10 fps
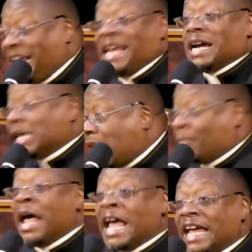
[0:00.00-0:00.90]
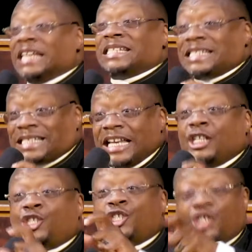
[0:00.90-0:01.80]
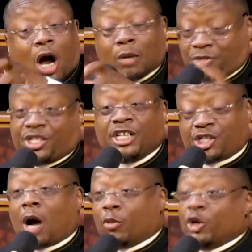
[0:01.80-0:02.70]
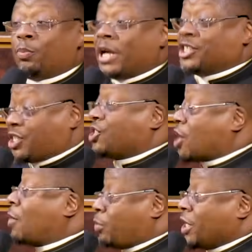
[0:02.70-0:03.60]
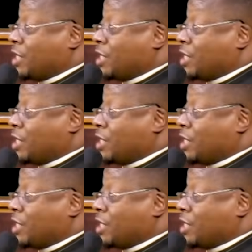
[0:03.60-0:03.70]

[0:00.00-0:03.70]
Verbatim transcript: key up is C sharp. C sharp. Will you play C sharp,